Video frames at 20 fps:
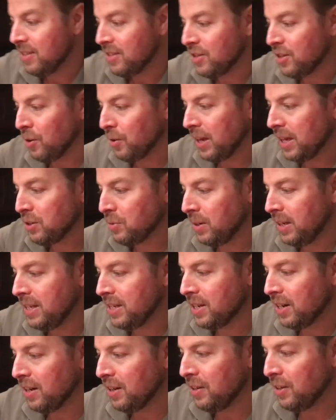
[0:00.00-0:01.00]
So guess what he's
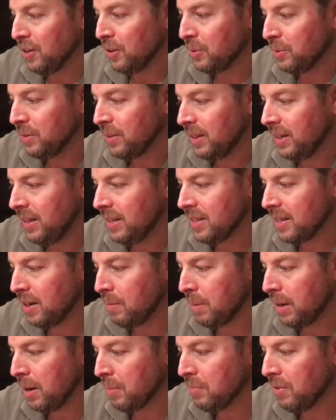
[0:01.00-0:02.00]
going to do? He's going to
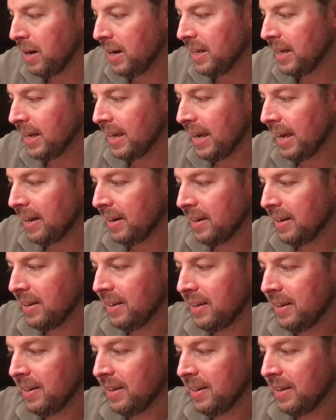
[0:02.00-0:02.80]
become ready again.